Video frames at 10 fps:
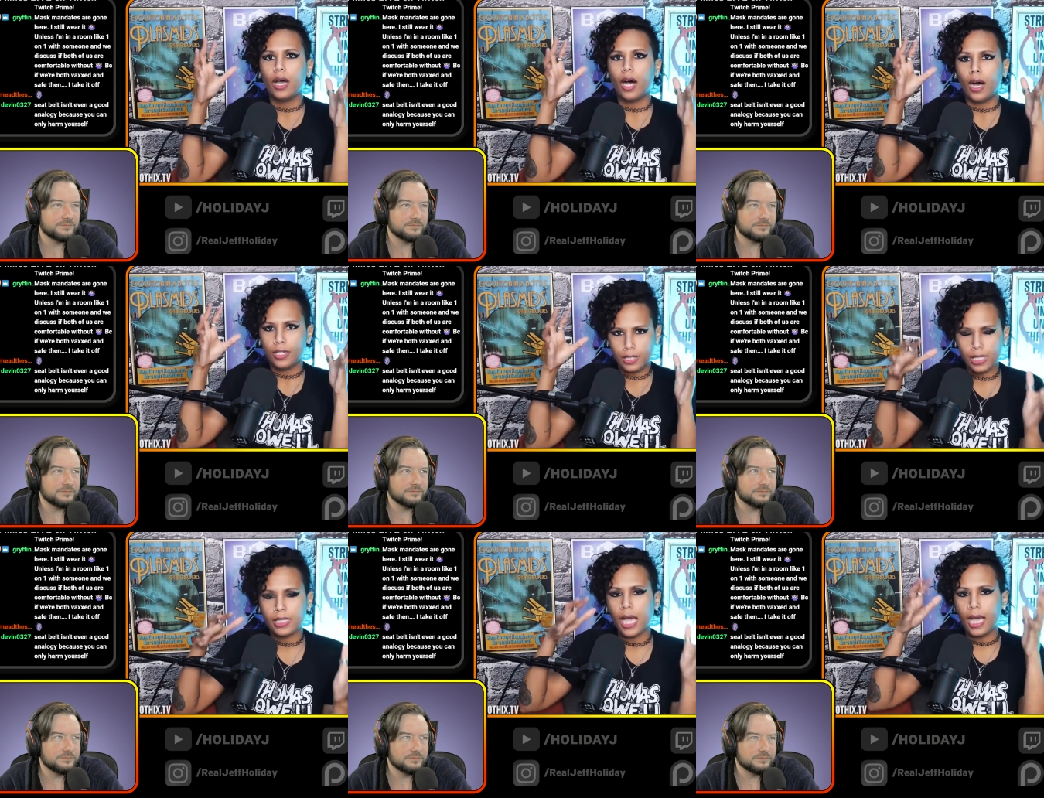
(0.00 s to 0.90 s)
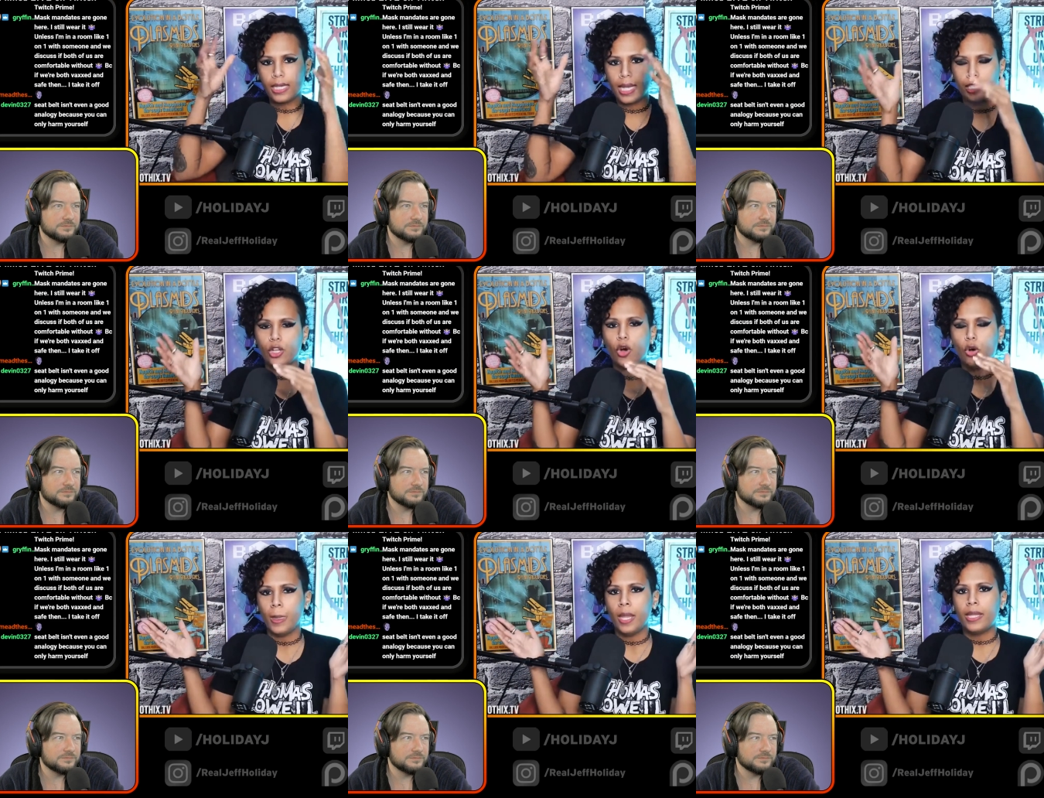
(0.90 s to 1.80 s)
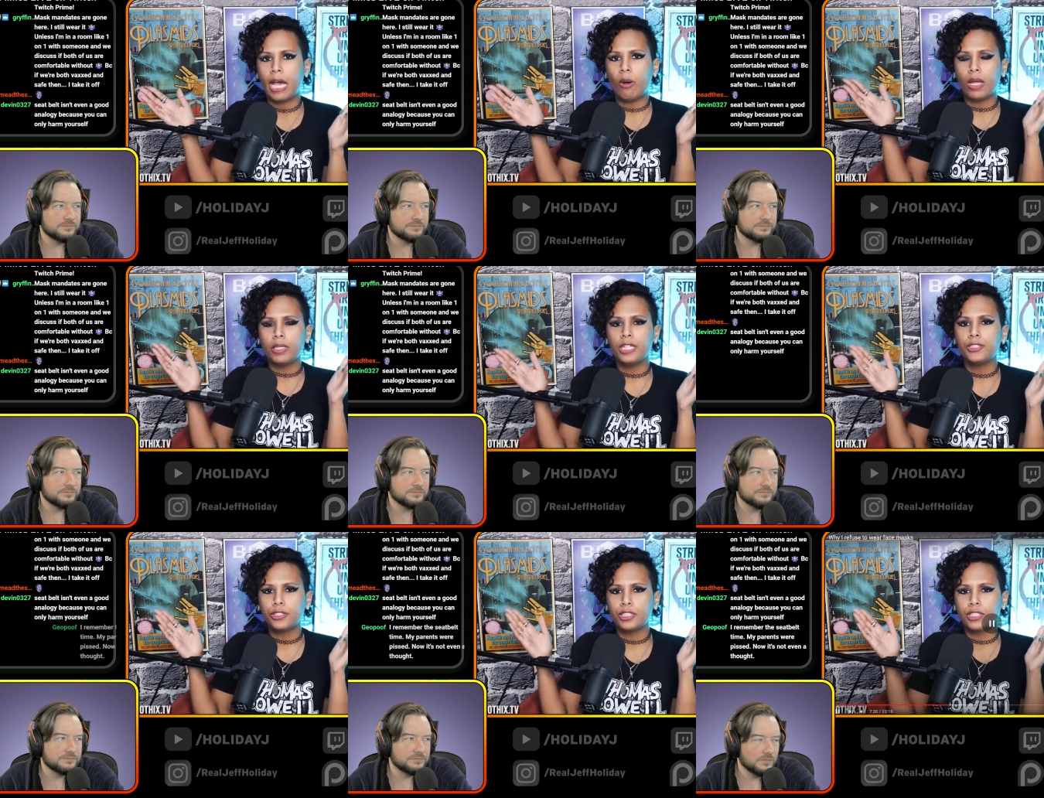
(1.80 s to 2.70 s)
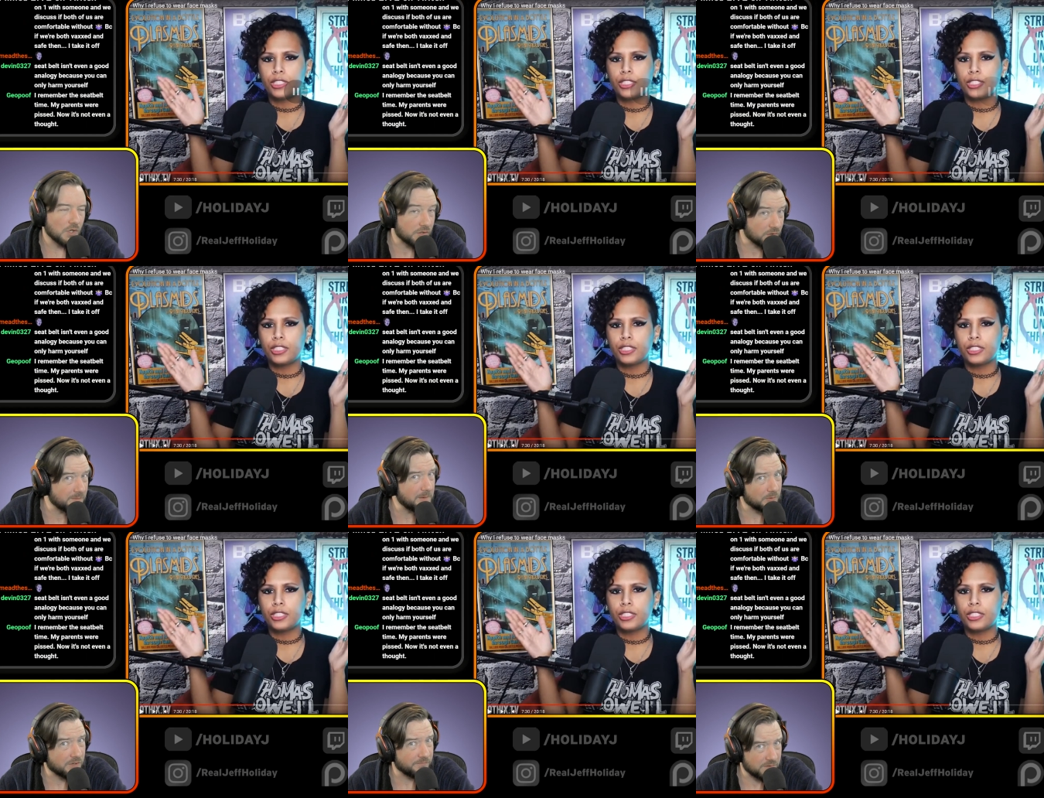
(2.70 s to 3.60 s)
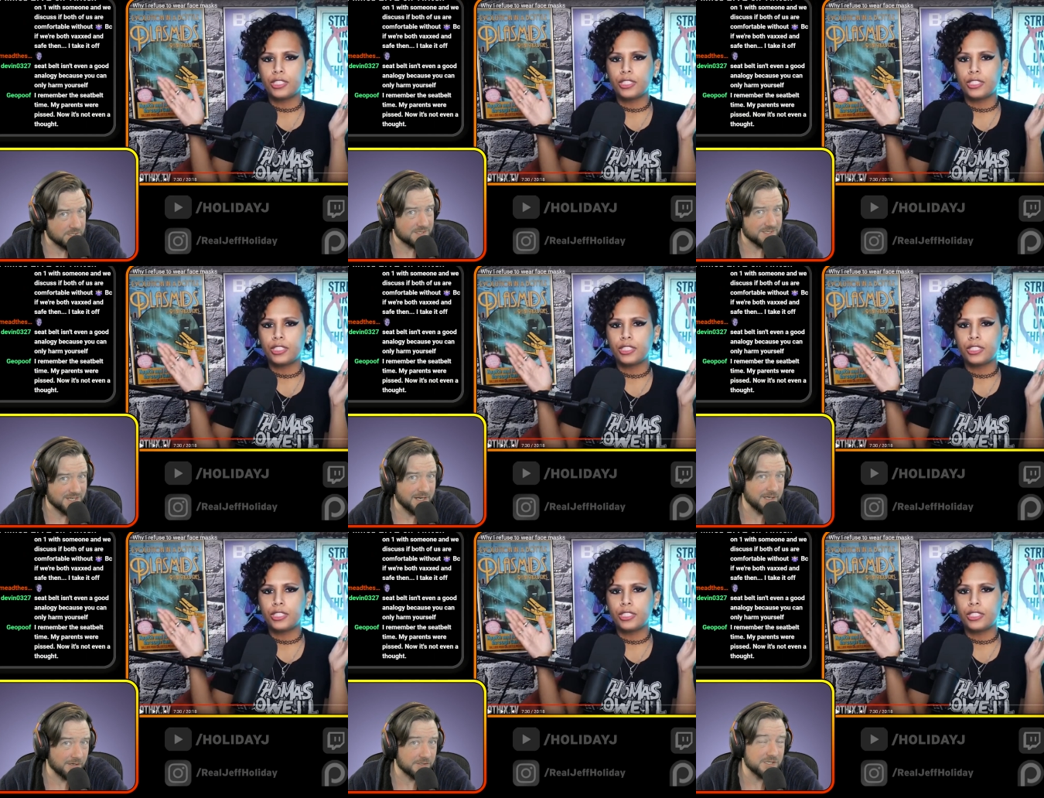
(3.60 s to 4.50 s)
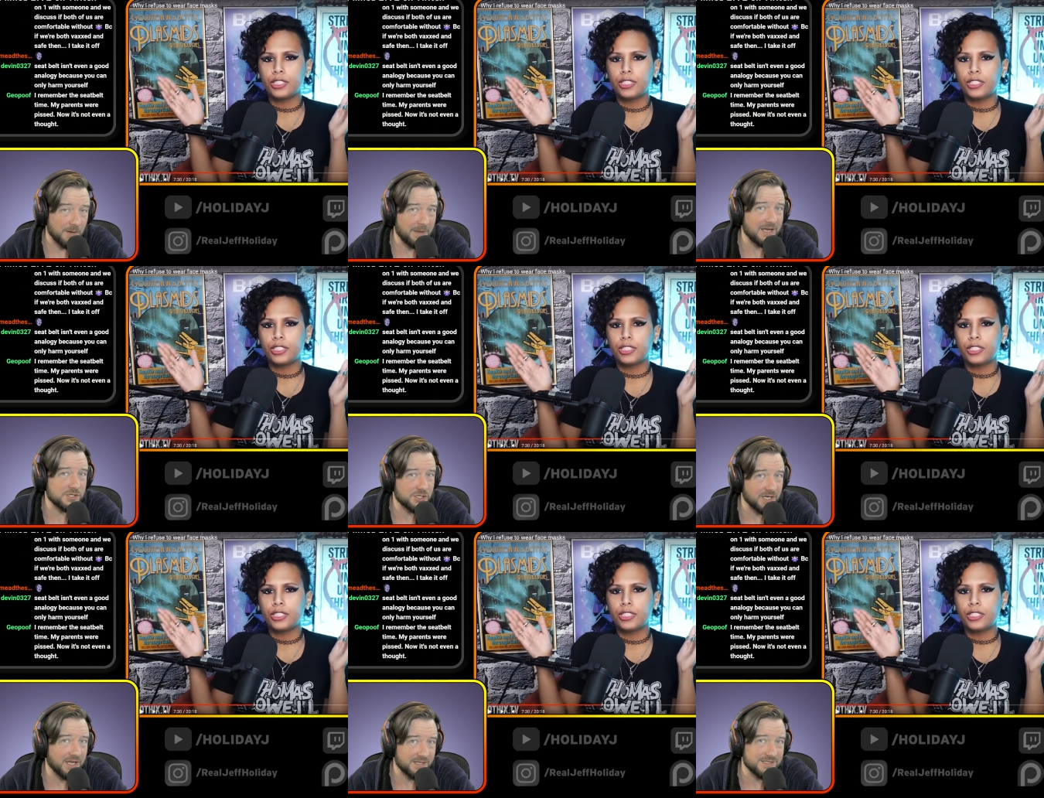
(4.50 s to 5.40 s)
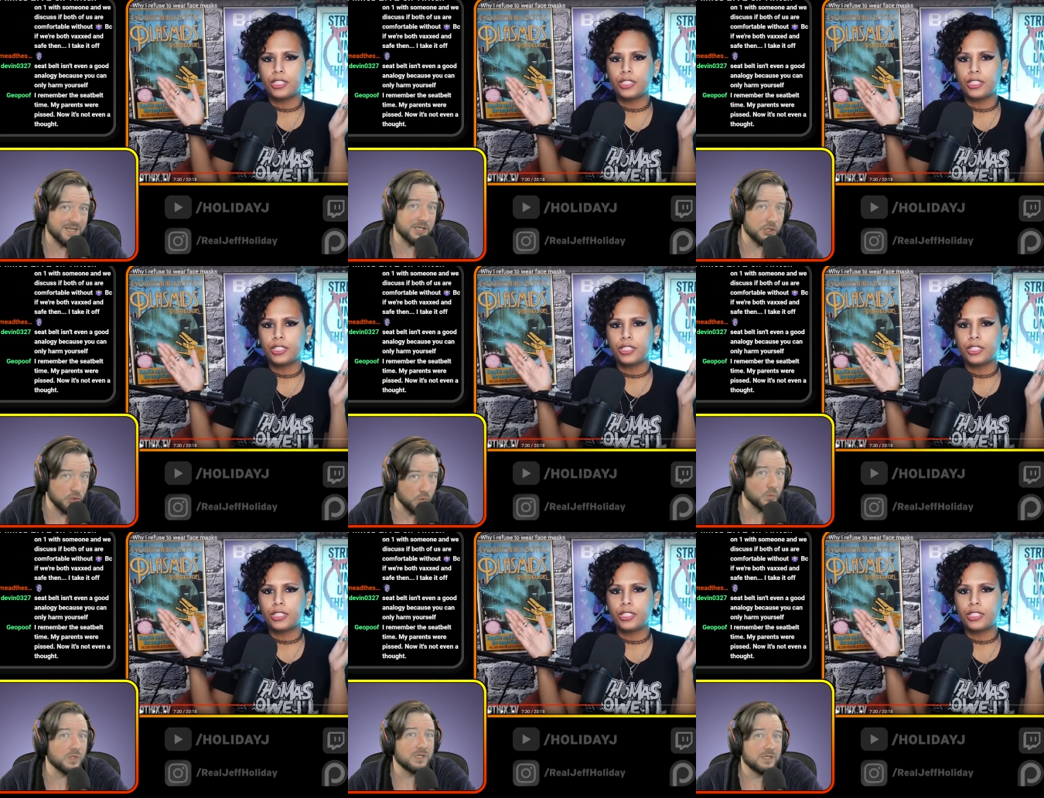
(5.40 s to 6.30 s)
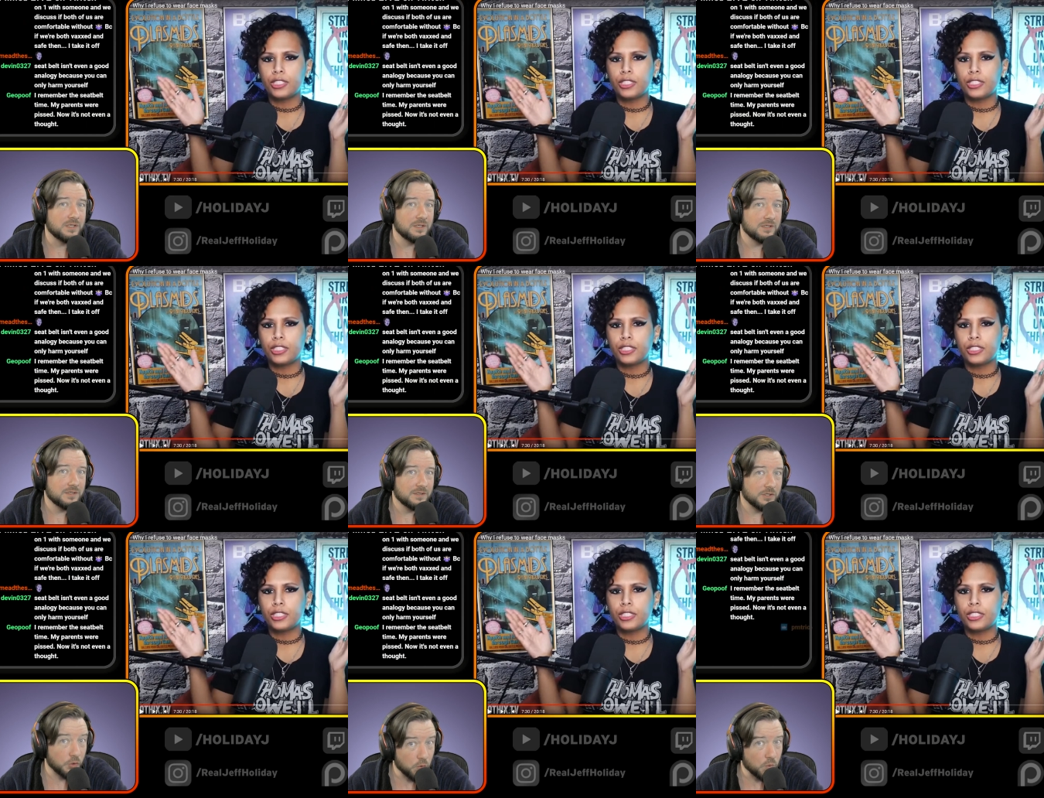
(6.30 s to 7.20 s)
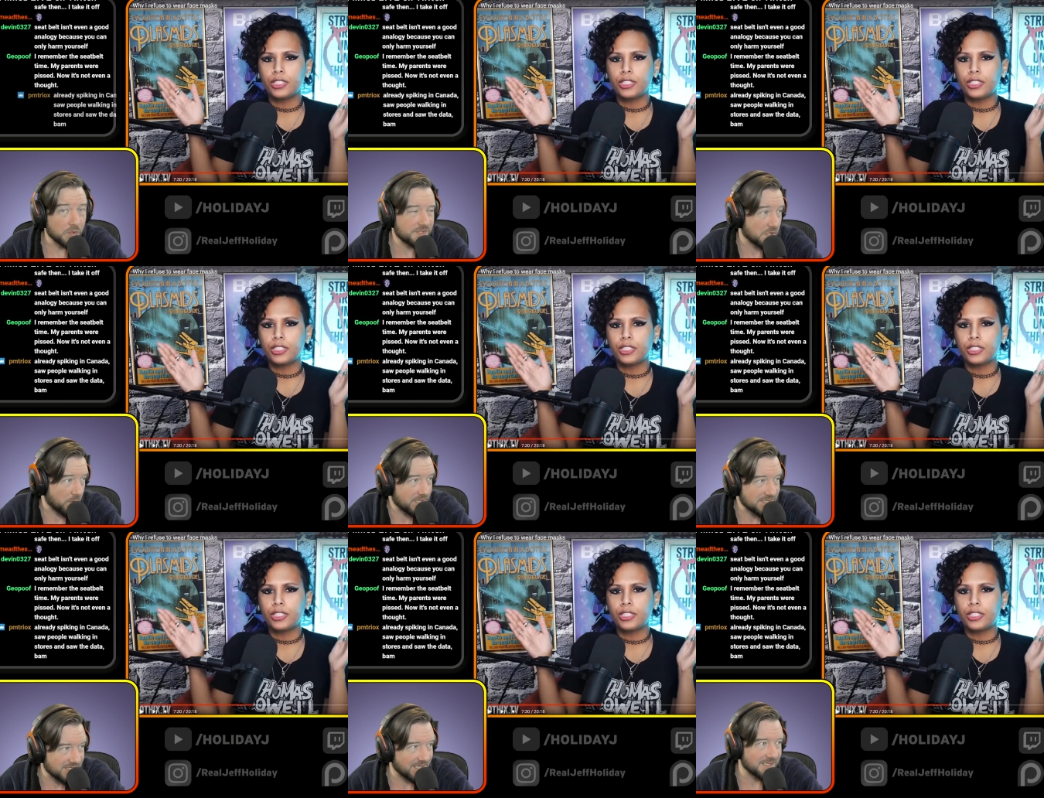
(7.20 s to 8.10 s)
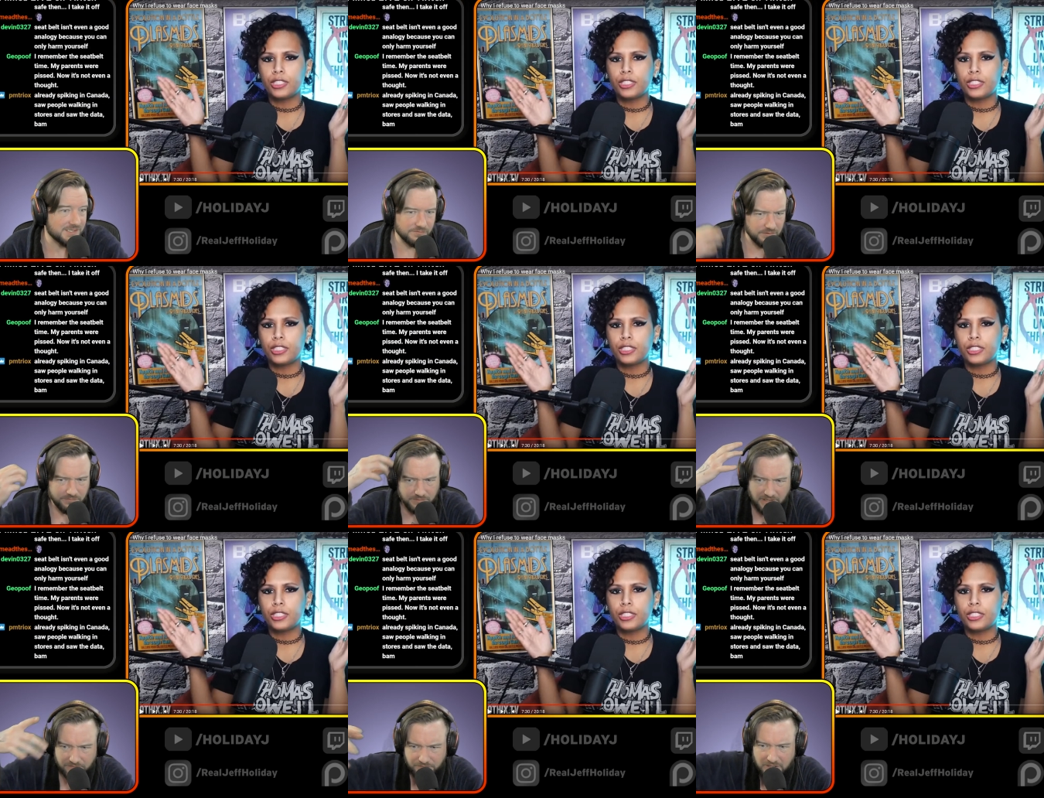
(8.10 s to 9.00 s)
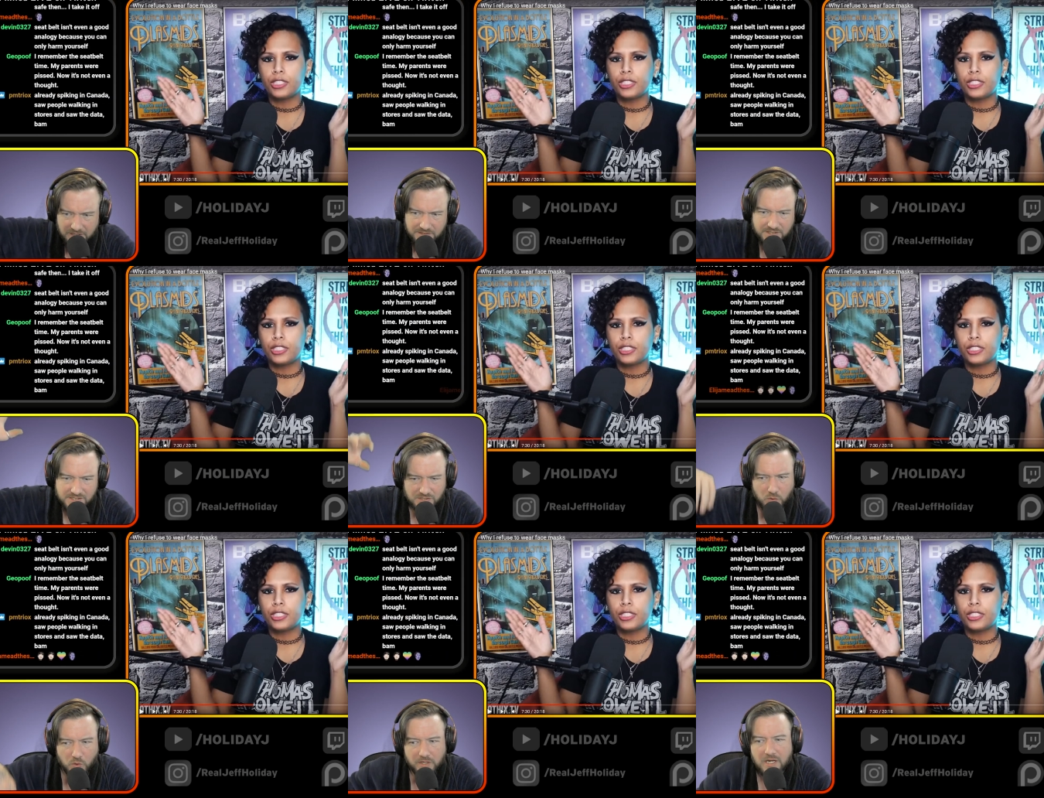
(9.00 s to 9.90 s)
Speaker 1: no. uh, society as a whole. Now, unless you're some. now, the only people confusing society
Speaker 2: are dumbass shitheads like you. You sowing seeds of, of like fucking discord